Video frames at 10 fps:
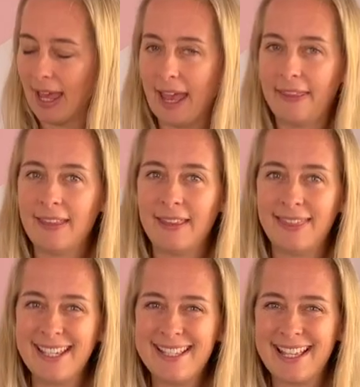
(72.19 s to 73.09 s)
And then
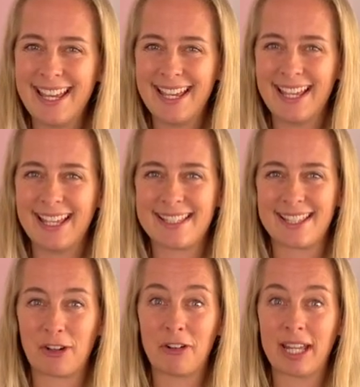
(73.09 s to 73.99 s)
this here is the
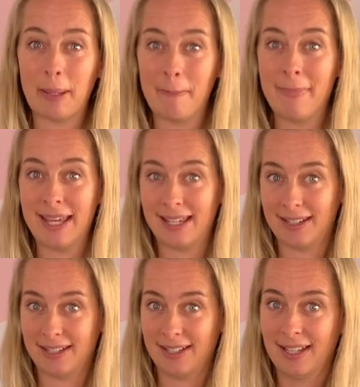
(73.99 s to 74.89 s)
Cricut
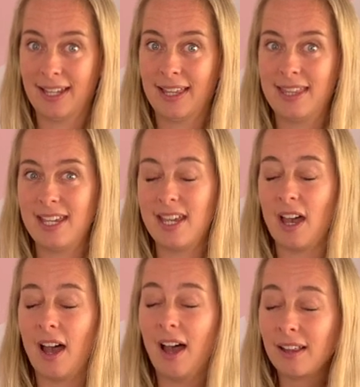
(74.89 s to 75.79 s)
Maker, the
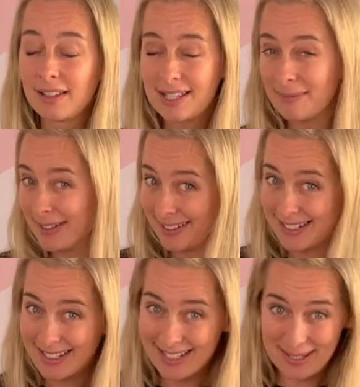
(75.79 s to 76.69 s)
ultimate
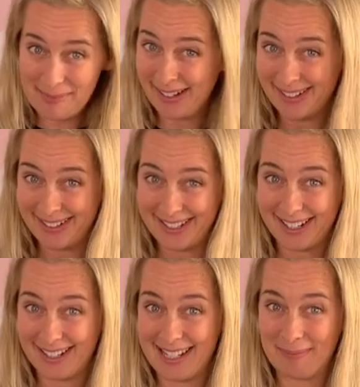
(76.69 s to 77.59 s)
smart
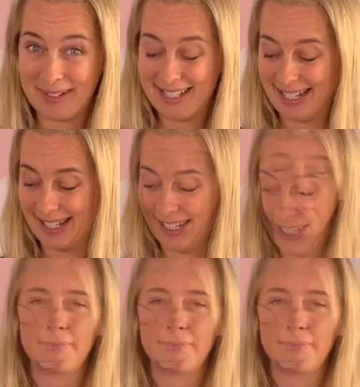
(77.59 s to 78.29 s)
cutting machine.